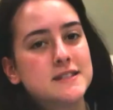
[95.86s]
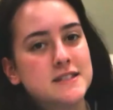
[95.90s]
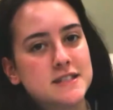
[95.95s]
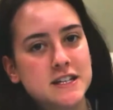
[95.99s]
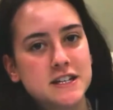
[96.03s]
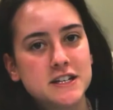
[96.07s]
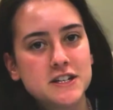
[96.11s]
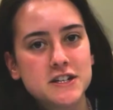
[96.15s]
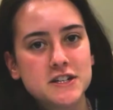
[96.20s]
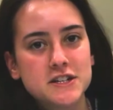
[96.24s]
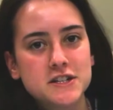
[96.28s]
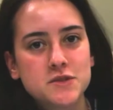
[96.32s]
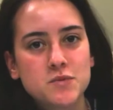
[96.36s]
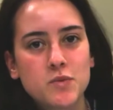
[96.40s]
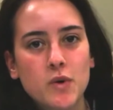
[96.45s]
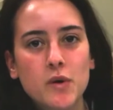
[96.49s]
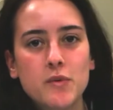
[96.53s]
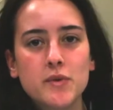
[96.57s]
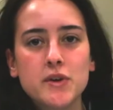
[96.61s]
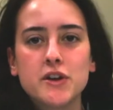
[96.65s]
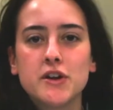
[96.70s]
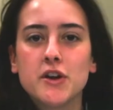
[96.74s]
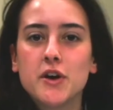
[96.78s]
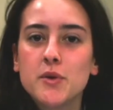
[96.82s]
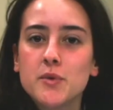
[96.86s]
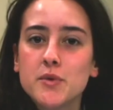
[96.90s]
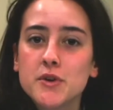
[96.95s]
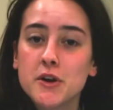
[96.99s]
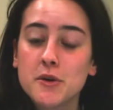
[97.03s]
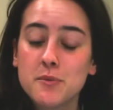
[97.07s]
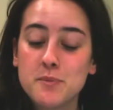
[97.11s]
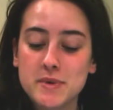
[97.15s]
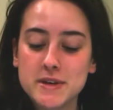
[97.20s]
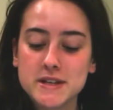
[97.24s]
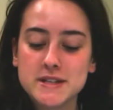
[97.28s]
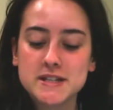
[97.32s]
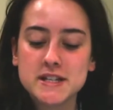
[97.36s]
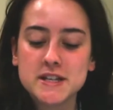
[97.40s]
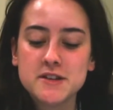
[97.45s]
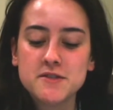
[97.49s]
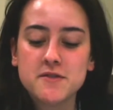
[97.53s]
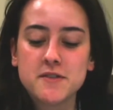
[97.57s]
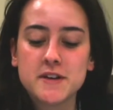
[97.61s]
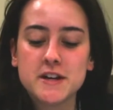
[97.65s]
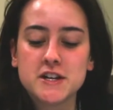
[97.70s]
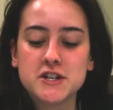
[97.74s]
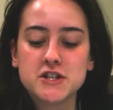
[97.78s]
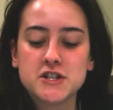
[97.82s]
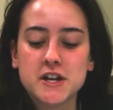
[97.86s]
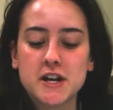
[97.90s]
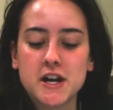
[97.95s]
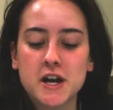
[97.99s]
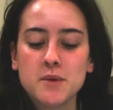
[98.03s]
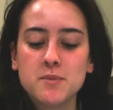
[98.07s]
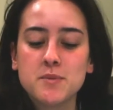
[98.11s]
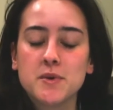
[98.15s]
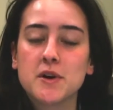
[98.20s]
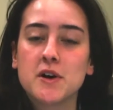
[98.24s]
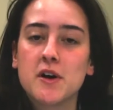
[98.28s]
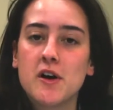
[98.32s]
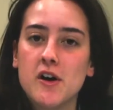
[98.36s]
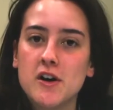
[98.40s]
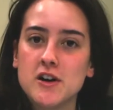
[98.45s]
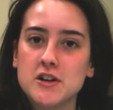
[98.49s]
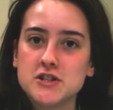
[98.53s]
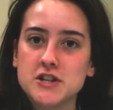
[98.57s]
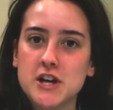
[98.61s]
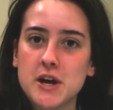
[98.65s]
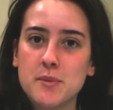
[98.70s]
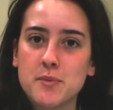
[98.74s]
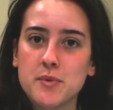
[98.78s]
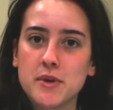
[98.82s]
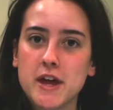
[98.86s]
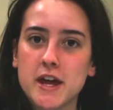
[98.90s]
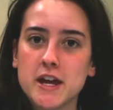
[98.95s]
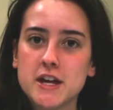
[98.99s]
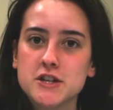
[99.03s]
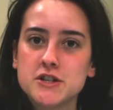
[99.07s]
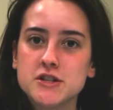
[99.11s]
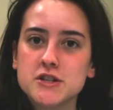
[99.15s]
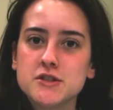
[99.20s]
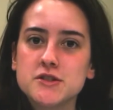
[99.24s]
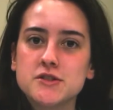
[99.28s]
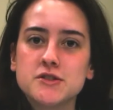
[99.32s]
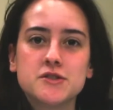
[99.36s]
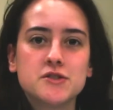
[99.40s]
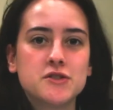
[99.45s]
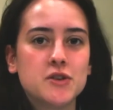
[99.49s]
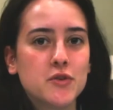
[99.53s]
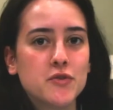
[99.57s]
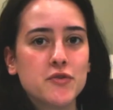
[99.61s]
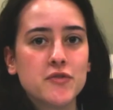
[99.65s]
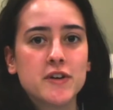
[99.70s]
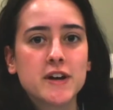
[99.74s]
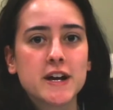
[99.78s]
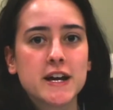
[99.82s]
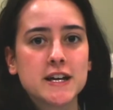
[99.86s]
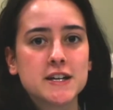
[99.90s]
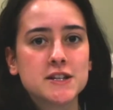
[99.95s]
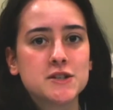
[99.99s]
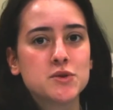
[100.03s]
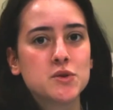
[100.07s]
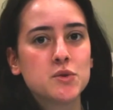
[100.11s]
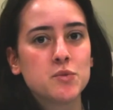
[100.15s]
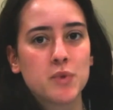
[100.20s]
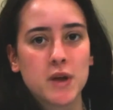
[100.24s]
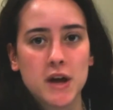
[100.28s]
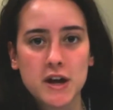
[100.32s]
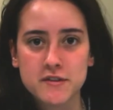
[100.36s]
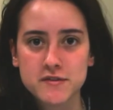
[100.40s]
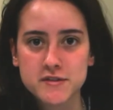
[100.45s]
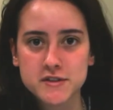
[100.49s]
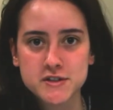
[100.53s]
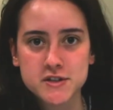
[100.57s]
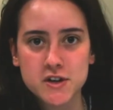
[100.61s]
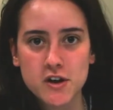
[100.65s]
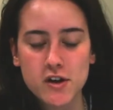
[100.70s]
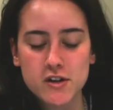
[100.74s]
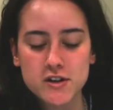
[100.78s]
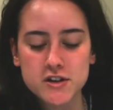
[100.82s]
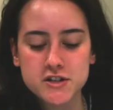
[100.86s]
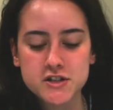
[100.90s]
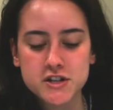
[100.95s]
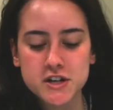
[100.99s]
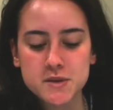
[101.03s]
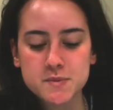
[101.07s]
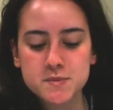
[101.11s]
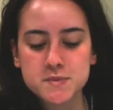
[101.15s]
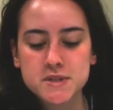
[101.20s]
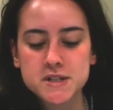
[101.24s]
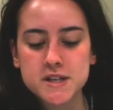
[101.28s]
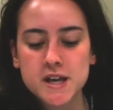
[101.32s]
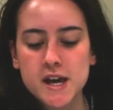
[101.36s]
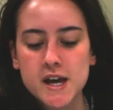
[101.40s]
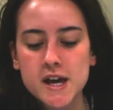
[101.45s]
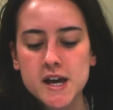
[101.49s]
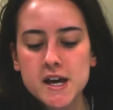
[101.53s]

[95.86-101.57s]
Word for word: Seniors, while we know we are busy finishing up your college applications, don't forget to apply for scholarships.